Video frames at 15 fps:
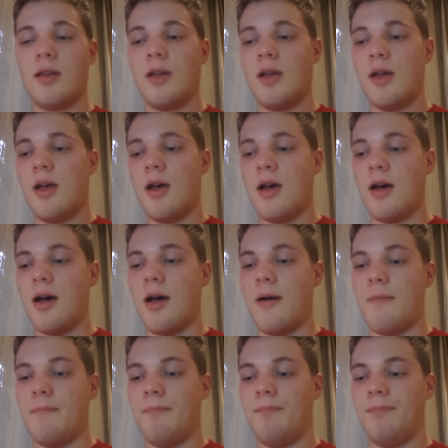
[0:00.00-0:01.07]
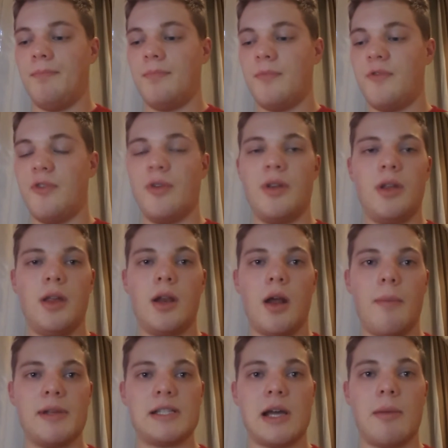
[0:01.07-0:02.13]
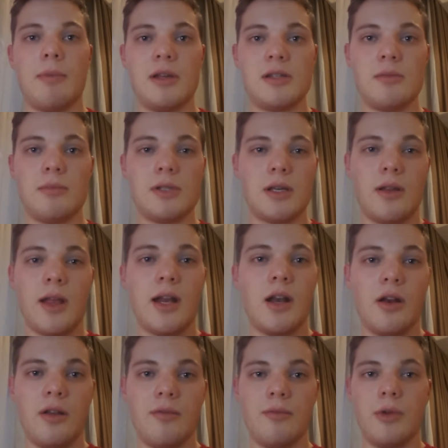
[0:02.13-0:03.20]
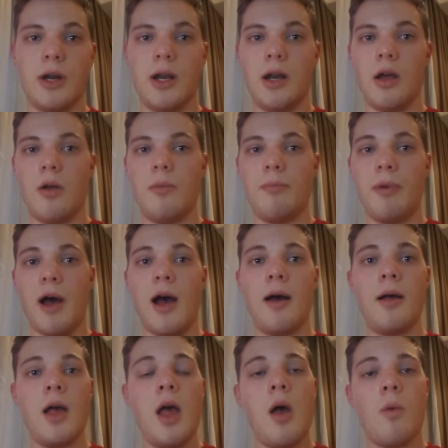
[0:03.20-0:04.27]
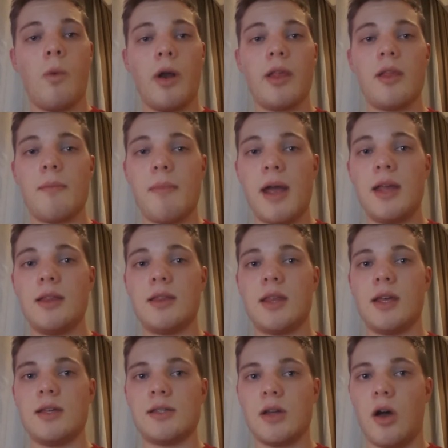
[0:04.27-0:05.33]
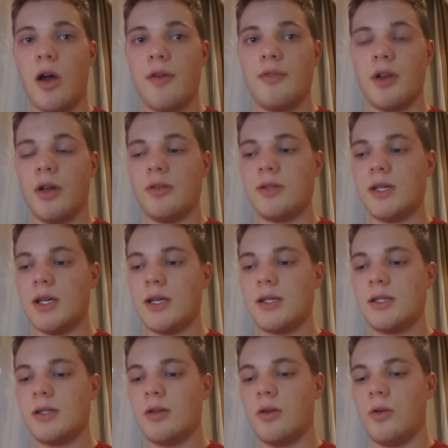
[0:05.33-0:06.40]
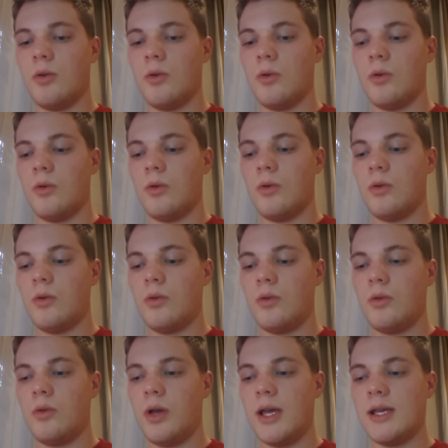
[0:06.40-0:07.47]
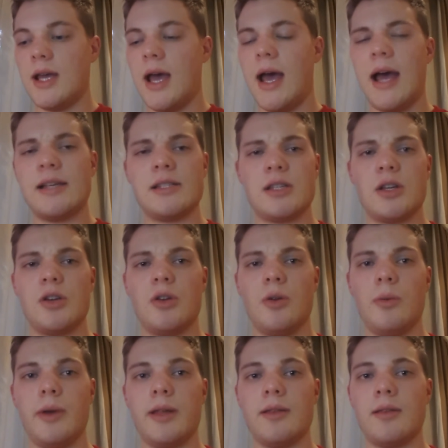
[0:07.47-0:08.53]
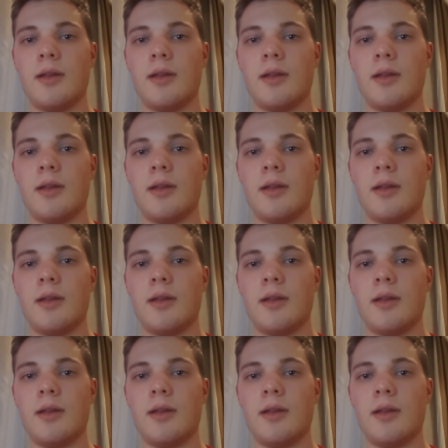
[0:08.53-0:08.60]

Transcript: um, for, you know, metabolism, so they don't even really know. But one of the main things that I've noticed, or it has to do with